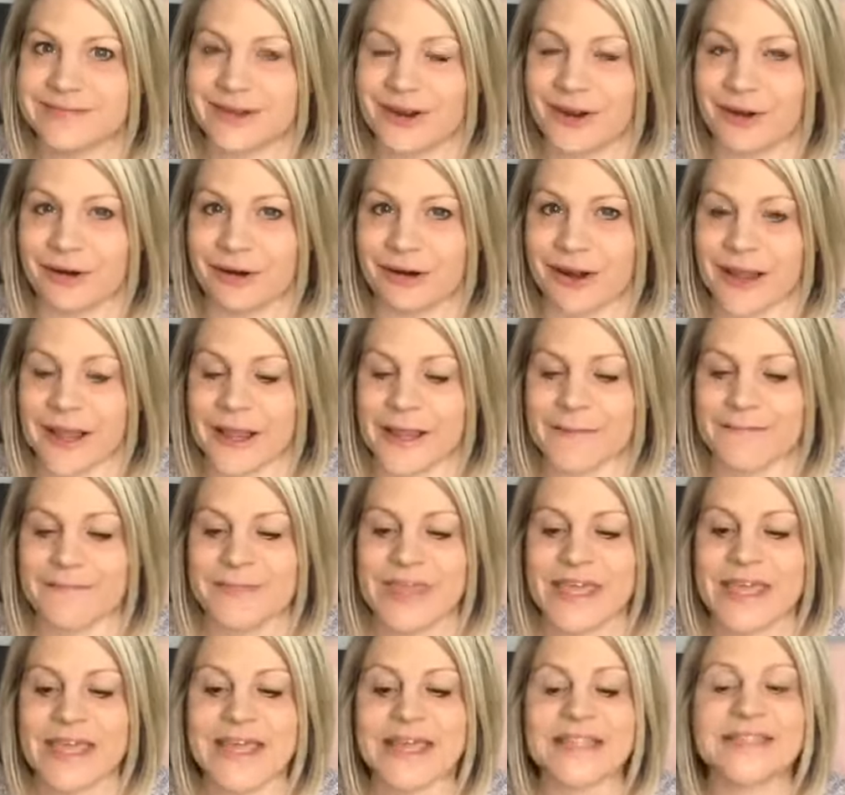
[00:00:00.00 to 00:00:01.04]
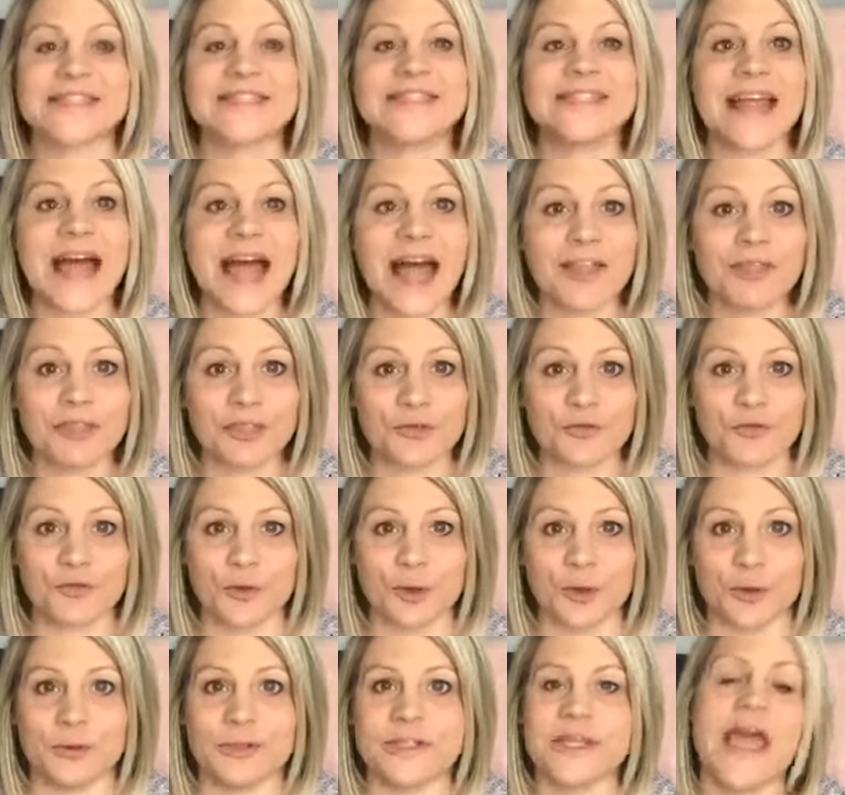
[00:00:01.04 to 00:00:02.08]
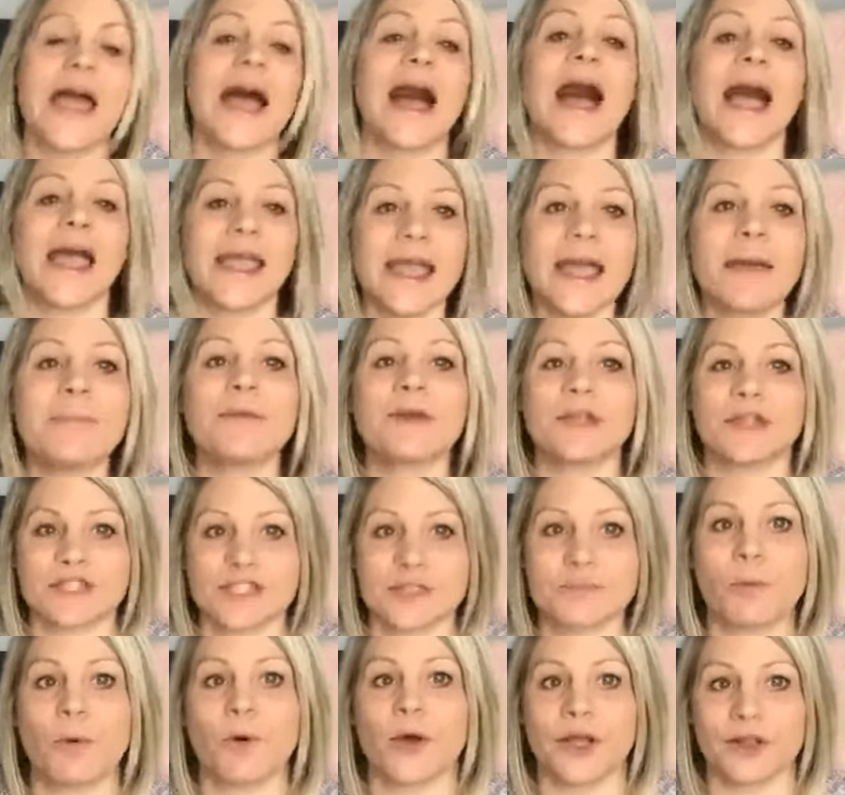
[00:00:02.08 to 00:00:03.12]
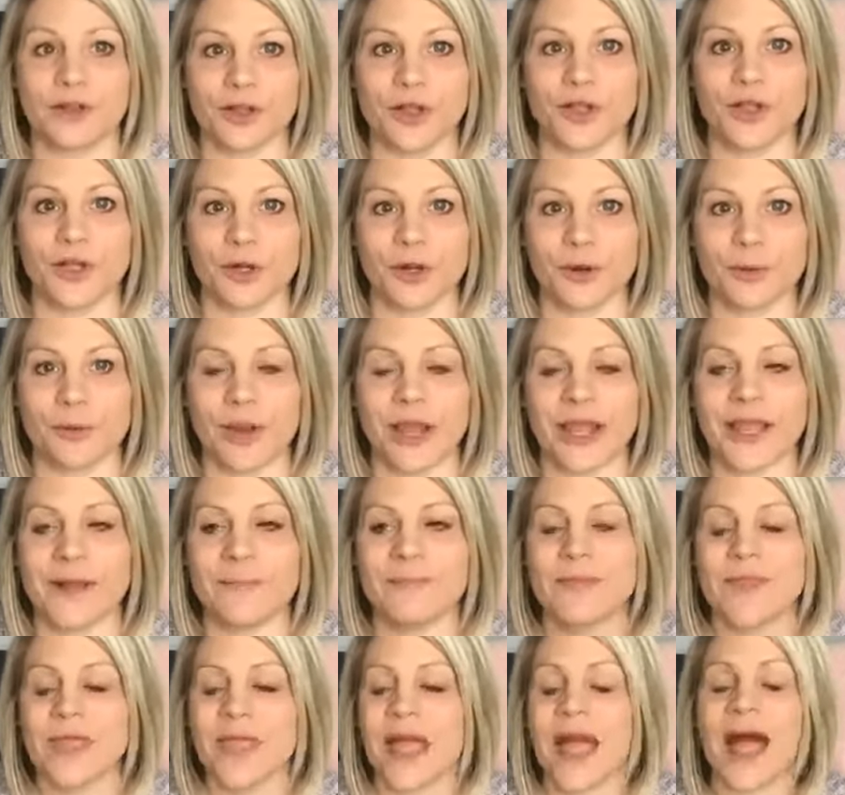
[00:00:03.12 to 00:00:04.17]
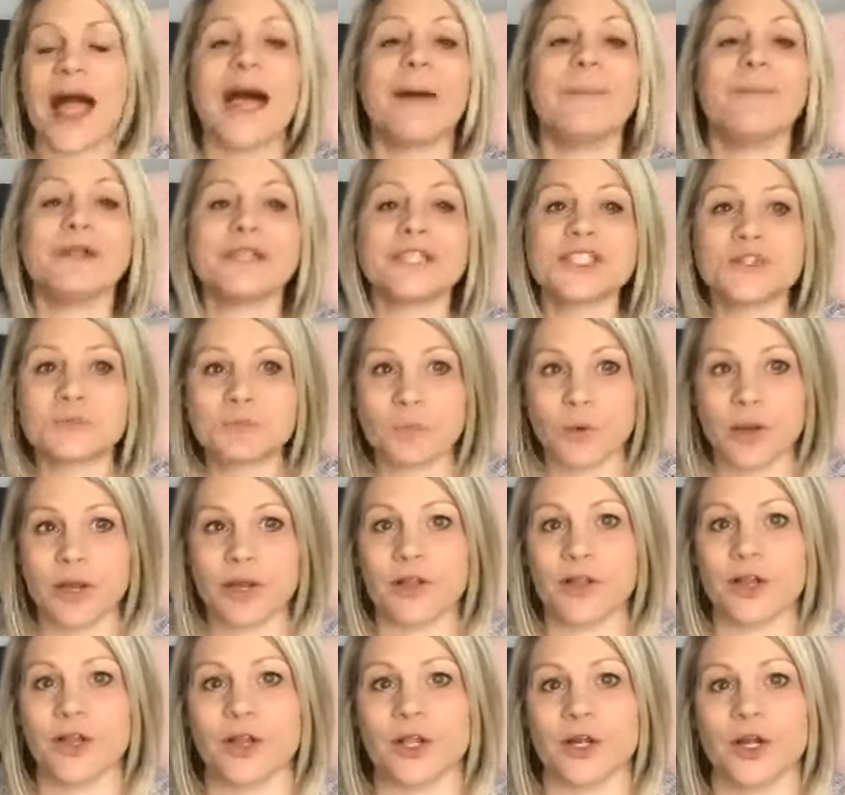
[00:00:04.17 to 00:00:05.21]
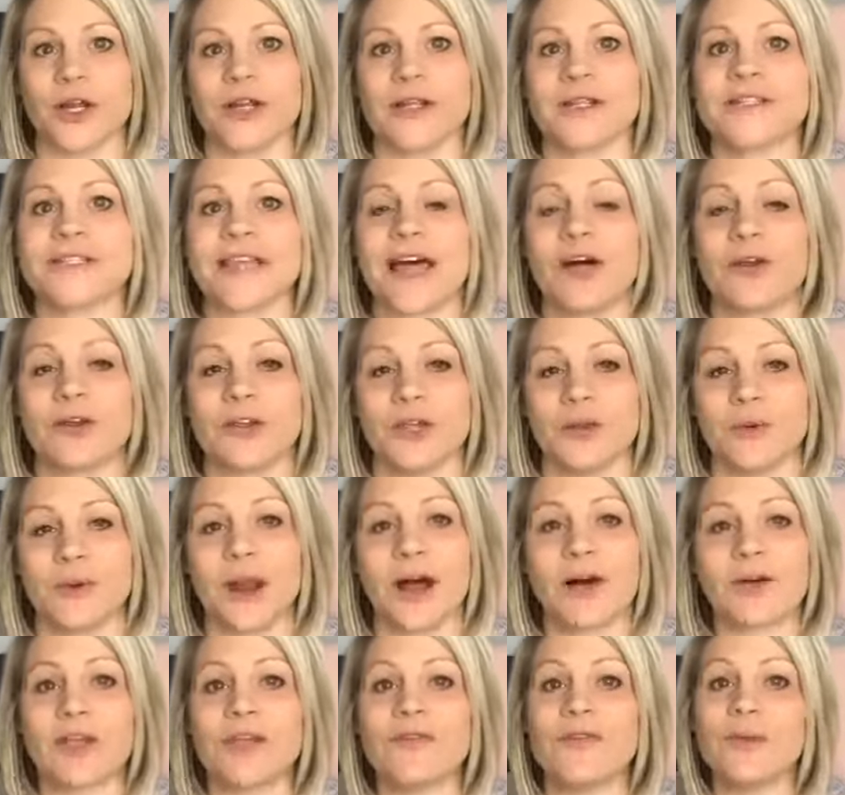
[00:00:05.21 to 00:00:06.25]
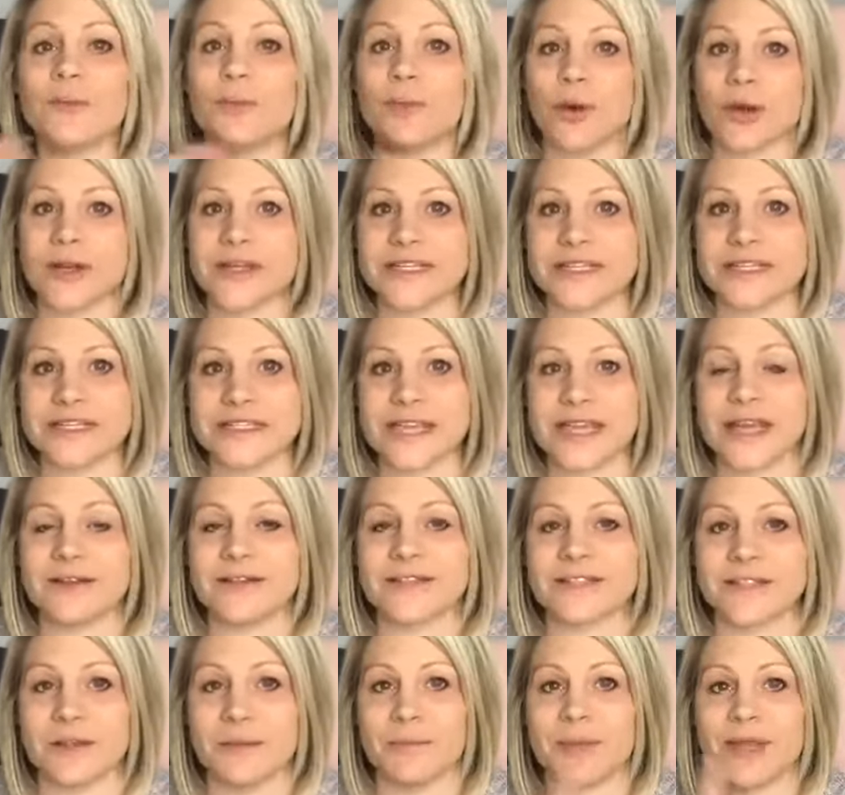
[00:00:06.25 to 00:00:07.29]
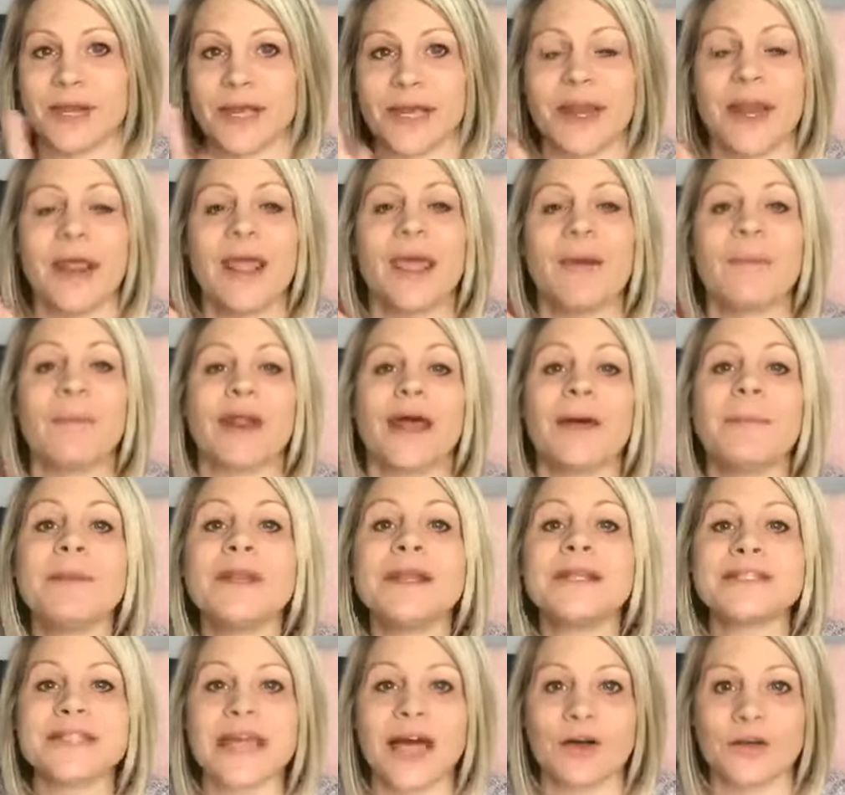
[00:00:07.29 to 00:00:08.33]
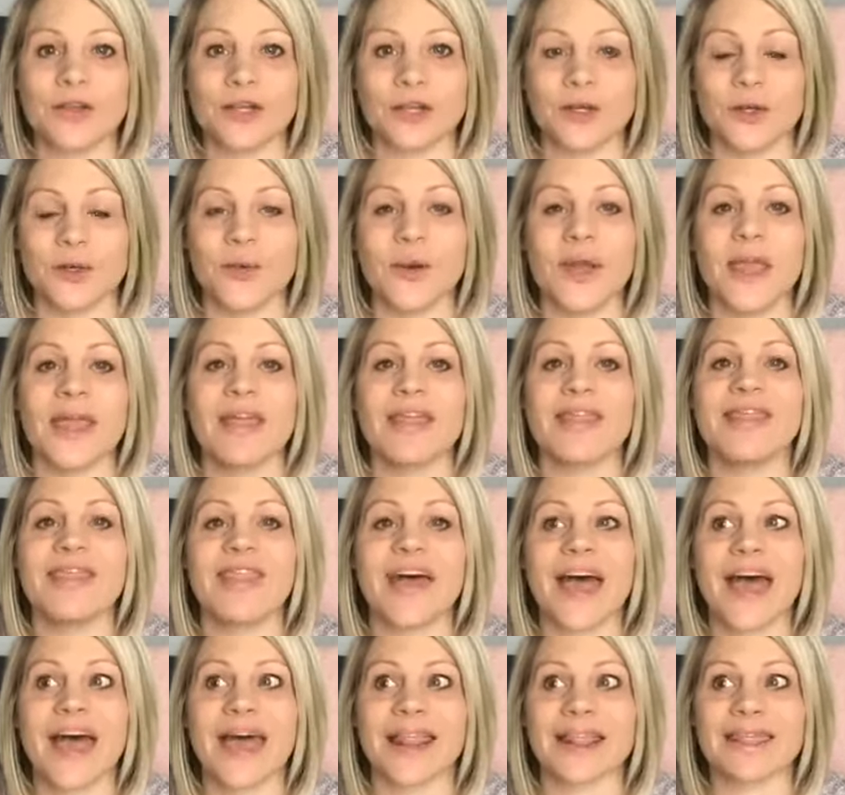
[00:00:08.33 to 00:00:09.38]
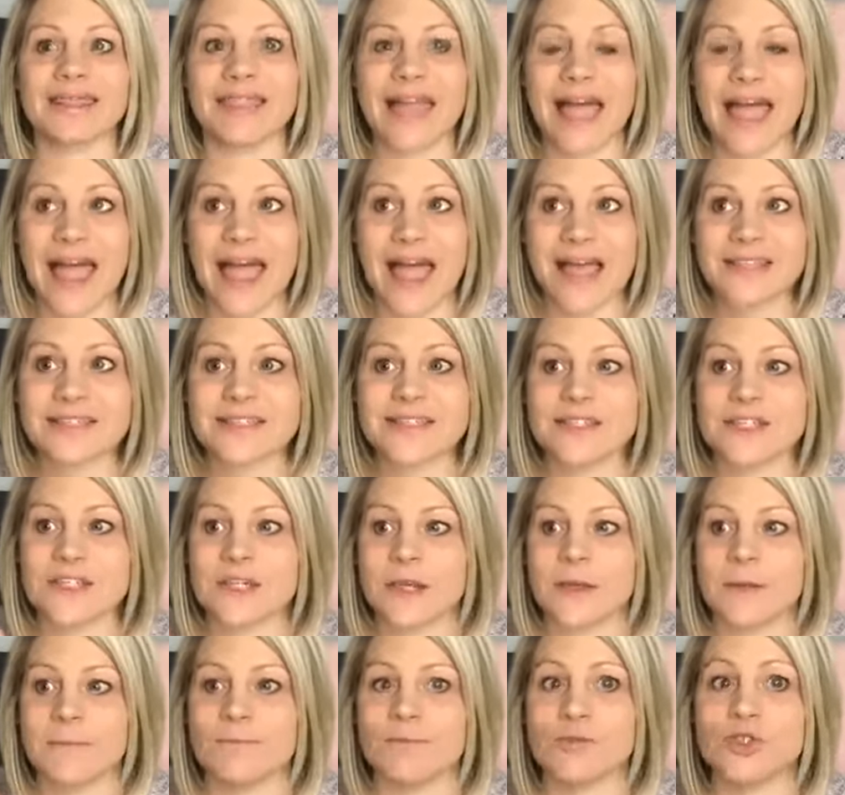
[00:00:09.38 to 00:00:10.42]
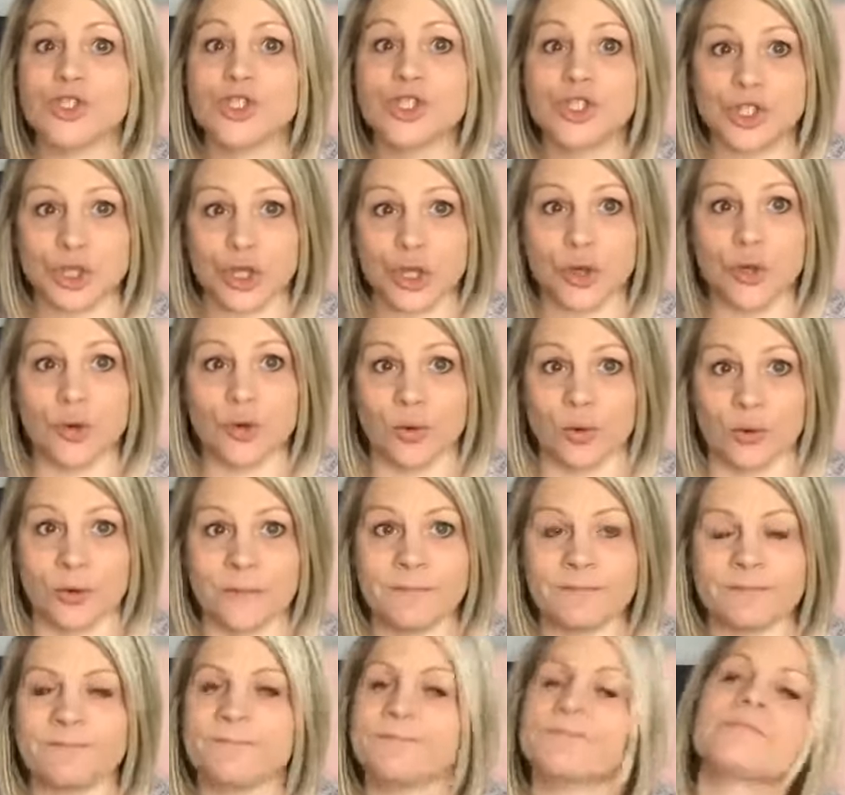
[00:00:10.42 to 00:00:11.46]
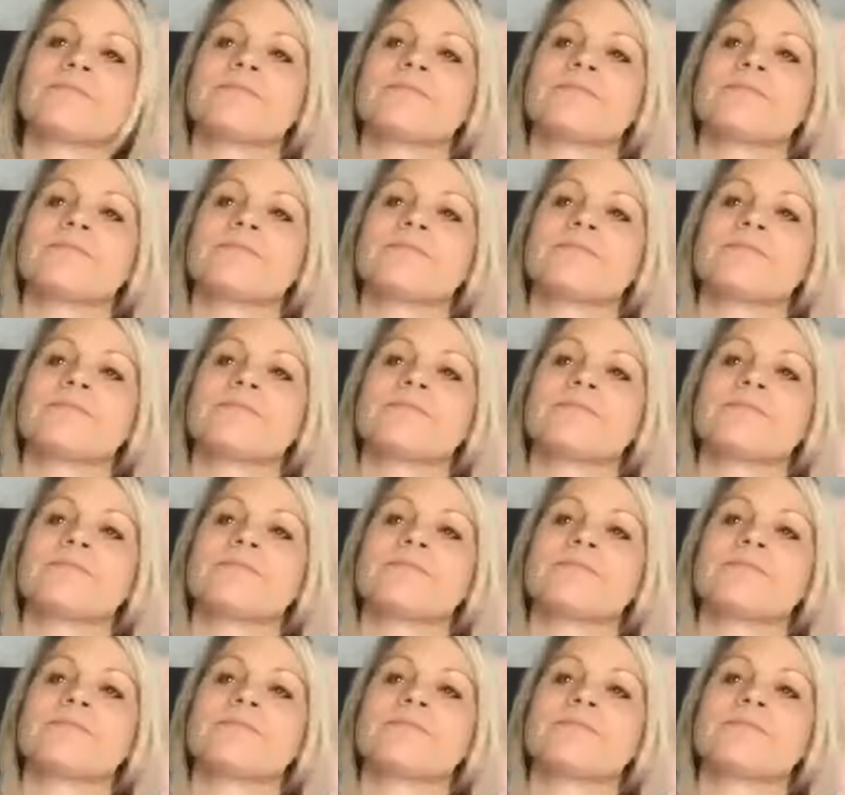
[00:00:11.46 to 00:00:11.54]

All right? It's not the fruit. I am going to spoil alert, right? I'm going to spoil alert and tell you, and I'll give you more details in a minute, but I'm going to tell you that last June,